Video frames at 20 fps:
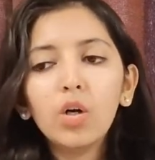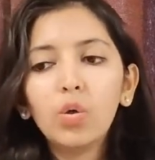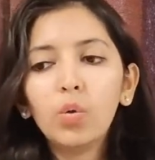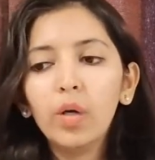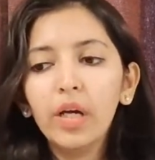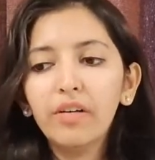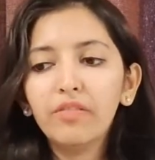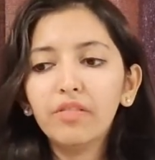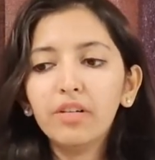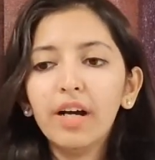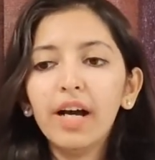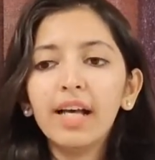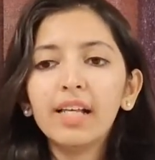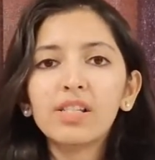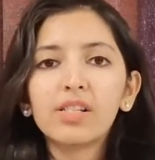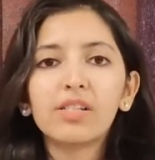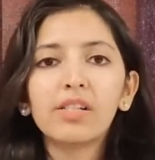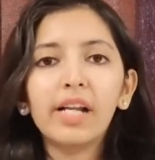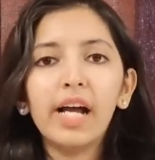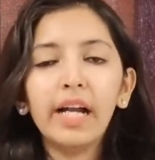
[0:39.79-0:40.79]
whoever
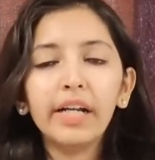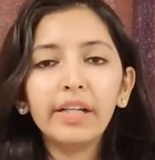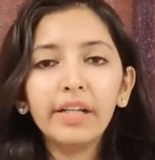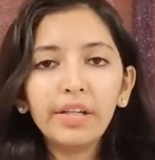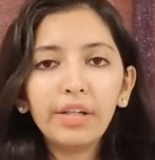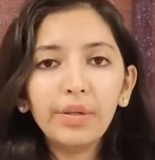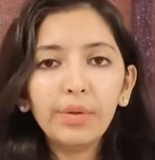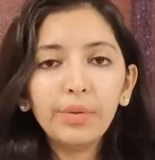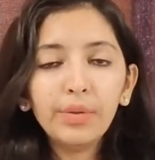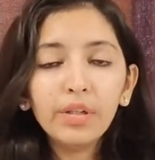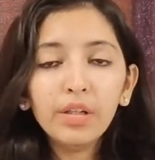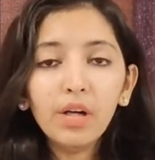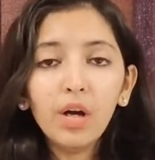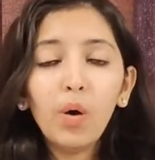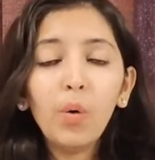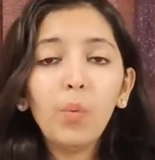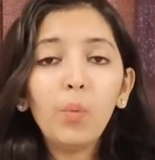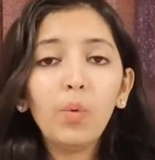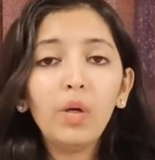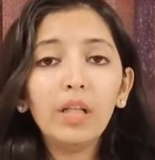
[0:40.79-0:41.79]
has gratitude
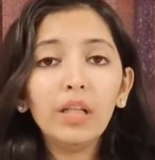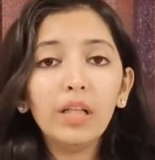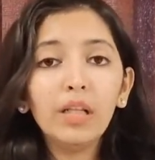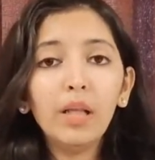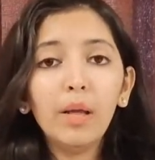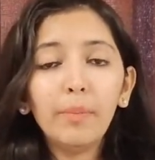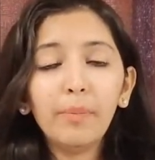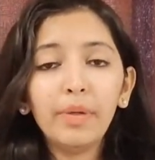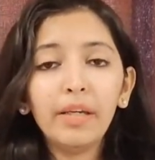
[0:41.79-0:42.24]
will